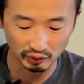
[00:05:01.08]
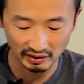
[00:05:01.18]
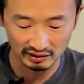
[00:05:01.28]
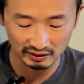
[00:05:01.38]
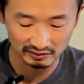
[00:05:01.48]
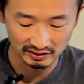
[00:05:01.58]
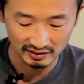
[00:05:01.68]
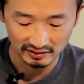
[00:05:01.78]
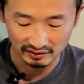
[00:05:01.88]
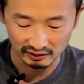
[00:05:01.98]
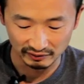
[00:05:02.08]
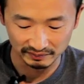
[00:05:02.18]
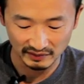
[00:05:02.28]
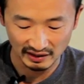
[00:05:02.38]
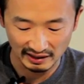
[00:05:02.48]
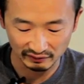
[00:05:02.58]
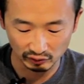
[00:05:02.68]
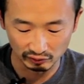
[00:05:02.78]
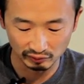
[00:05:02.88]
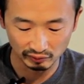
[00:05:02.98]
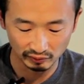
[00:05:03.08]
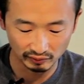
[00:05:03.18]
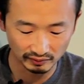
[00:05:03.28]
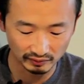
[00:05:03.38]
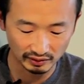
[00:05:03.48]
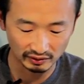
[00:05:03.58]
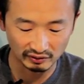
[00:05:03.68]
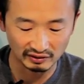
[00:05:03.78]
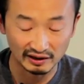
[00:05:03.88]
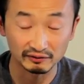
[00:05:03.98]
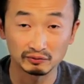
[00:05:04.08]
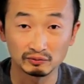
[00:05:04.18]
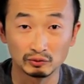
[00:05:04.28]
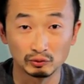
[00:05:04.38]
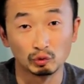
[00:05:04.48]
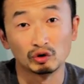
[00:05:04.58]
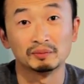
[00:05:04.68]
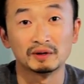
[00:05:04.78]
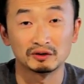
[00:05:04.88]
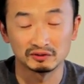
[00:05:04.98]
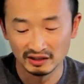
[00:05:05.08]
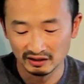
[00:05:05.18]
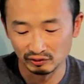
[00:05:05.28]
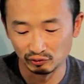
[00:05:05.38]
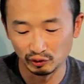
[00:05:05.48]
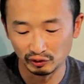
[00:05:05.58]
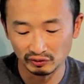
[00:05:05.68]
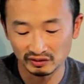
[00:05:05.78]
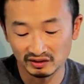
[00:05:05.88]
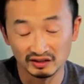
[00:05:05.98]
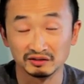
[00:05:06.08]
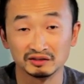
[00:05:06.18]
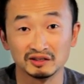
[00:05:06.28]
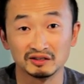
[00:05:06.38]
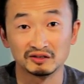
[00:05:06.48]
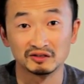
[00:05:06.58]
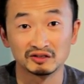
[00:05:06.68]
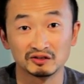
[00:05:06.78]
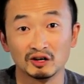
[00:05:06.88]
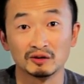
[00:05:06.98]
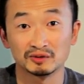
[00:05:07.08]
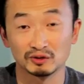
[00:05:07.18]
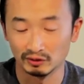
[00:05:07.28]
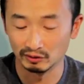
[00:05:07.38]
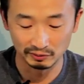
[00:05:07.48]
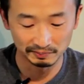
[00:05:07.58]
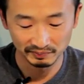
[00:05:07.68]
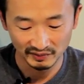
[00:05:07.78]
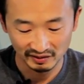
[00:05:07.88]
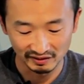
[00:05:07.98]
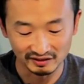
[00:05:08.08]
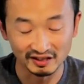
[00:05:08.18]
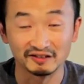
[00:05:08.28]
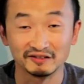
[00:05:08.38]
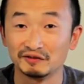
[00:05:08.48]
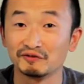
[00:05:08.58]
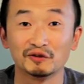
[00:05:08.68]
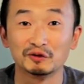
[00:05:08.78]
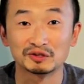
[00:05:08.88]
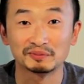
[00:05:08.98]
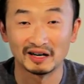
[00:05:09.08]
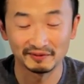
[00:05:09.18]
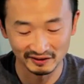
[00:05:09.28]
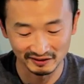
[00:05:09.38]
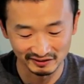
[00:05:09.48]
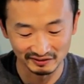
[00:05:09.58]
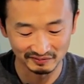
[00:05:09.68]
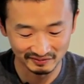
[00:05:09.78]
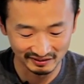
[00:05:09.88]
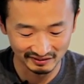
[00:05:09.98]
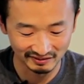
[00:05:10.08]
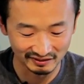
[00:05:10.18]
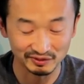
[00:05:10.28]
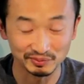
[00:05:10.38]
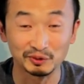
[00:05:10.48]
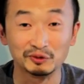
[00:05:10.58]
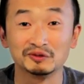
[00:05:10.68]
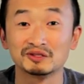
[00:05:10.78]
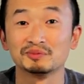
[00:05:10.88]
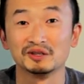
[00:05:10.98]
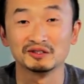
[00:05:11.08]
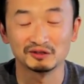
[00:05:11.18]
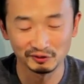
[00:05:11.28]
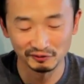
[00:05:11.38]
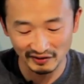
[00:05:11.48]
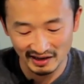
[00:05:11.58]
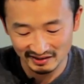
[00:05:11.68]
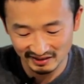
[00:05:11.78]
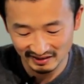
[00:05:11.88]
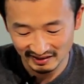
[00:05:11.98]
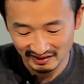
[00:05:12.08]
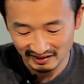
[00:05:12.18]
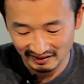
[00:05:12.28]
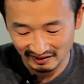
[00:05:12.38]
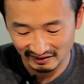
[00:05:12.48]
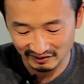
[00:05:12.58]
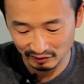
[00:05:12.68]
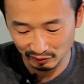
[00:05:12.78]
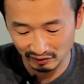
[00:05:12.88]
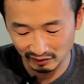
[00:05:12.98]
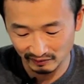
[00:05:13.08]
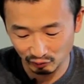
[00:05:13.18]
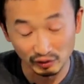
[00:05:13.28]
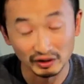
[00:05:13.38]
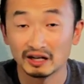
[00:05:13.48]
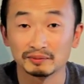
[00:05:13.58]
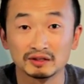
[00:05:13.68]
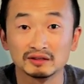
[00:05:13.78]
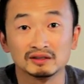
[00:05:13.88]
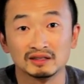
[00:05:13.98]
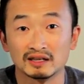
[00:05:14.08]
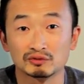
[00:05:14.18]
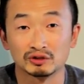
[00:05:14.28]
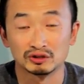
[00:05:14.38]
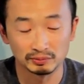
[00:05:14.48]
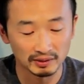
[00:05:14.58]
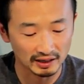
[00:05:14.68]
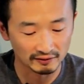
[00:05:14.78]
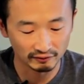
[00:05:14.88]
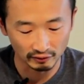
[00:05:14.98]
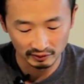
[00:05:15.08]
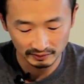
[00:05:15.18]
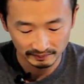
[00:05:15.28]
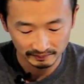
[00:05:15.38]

without you don't have to you don't have to worry about the reel suddenly just stops or it suddenly falls apart because the, the, the spool is spinning too fast. Uh, so reliability, that's what you're paying for.